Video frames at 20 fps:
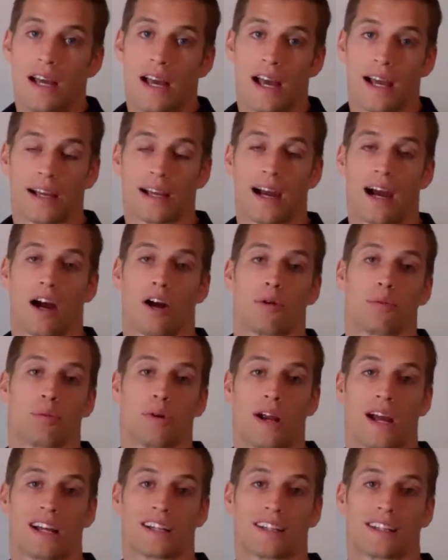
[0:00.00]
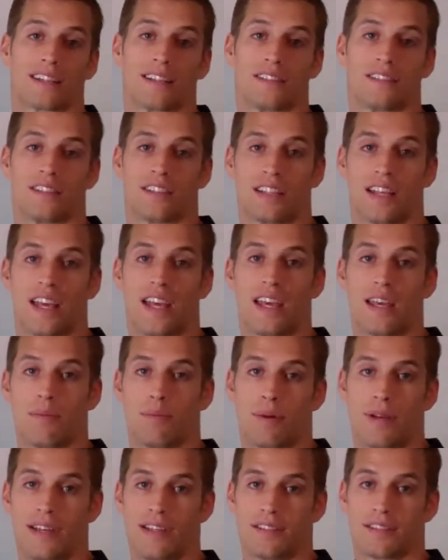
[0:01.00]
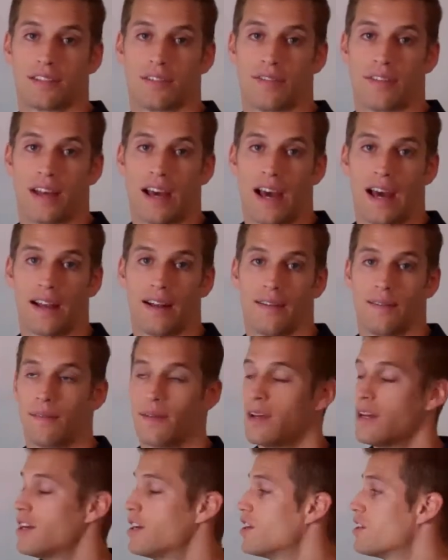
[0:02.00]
And chiropractic is the key piece of that.